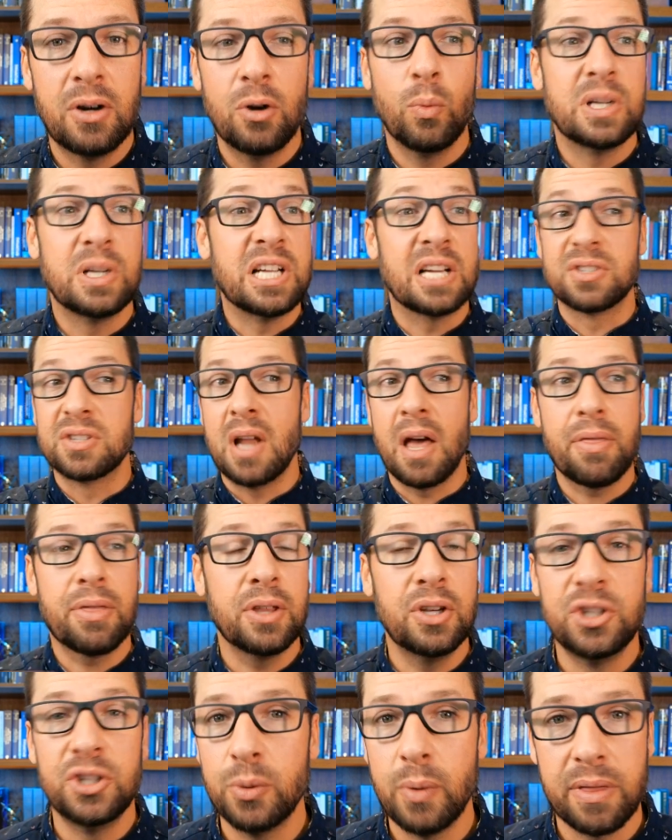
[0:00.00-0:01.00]
which has
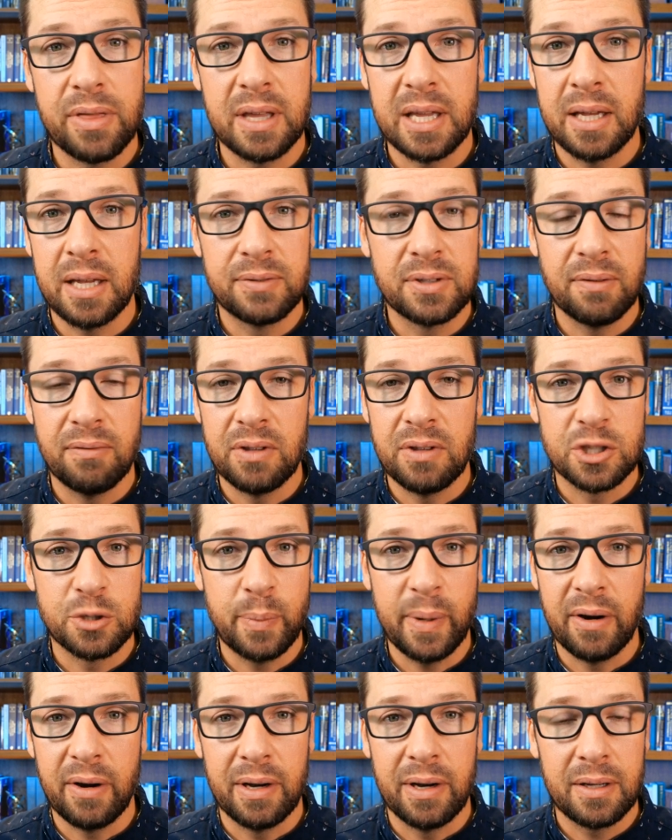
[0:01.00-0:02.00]
nothing to do with the gifts of the
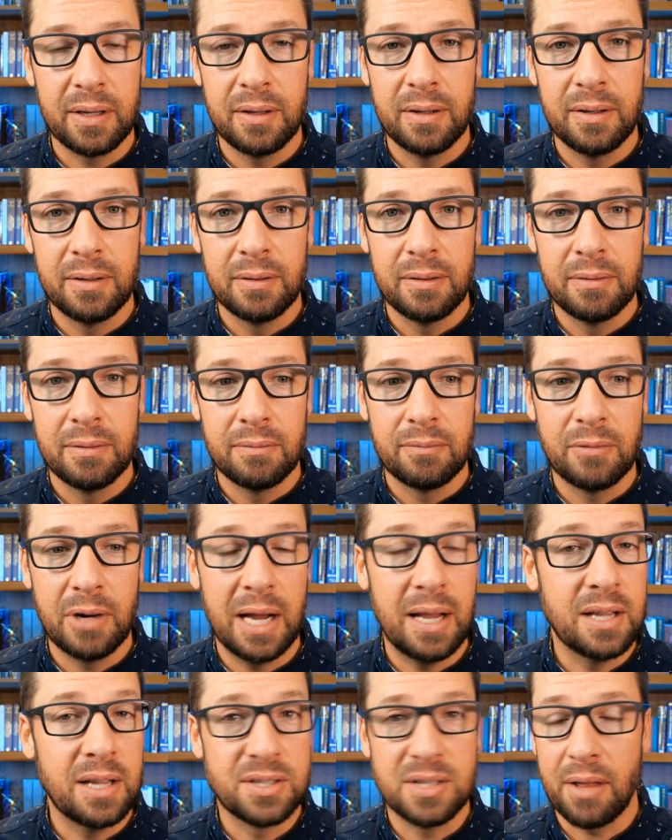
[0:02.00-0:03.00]
Spirit,
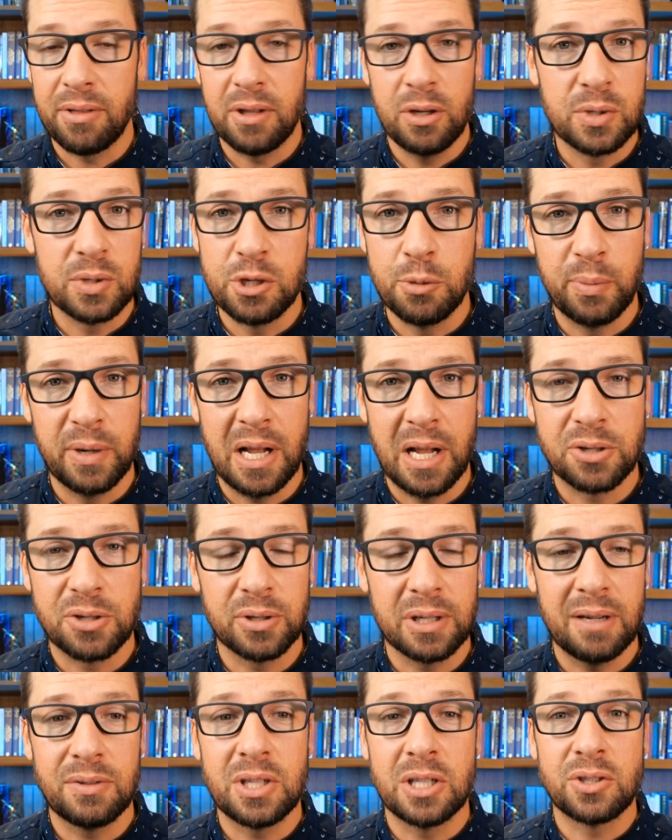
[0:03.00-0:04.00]
right? It's nothing to do with supernatural
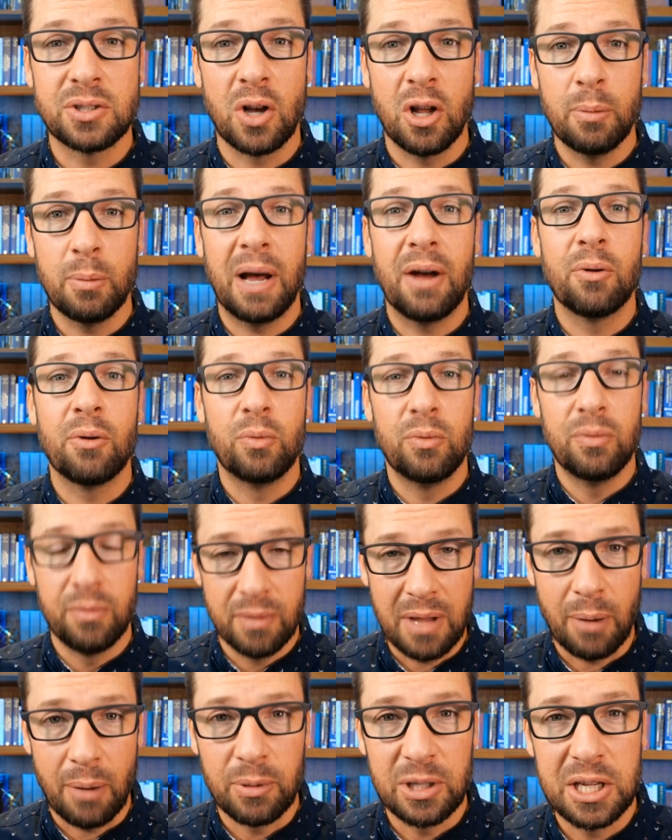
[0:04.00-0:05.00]
gifts. It's all about
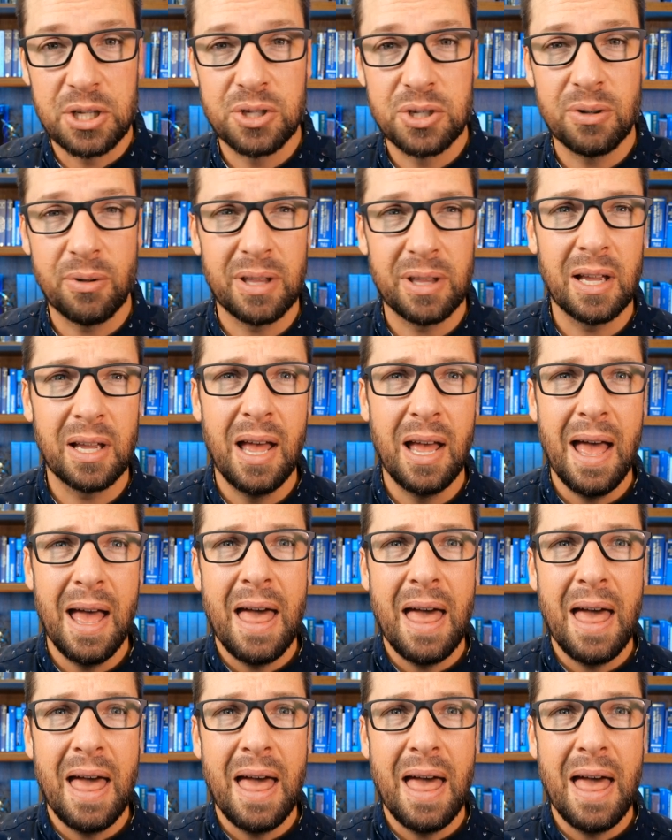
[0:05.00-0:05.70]
that relational thing.